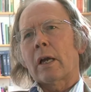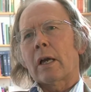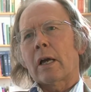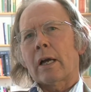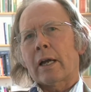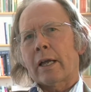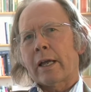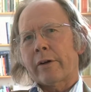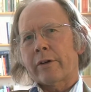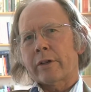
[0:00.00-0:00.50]

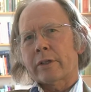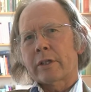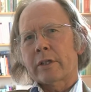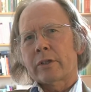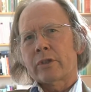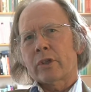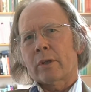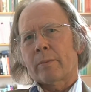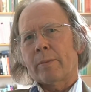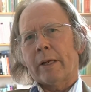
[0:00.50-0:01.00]
our
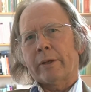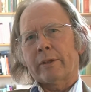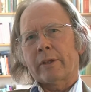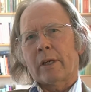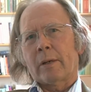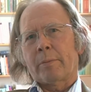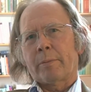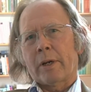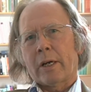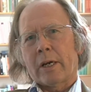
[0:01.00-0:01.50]
heritage, about
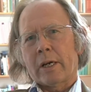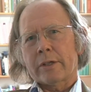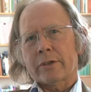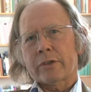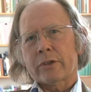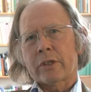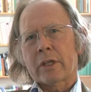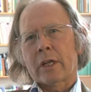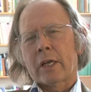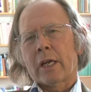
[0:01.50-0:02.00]
our
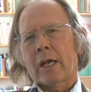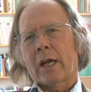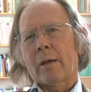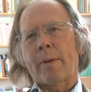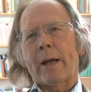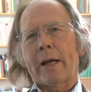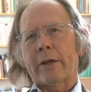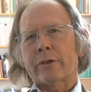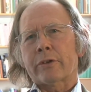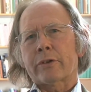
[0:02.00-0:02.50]
past,
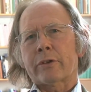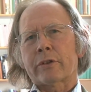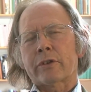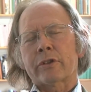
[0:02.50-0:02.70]
about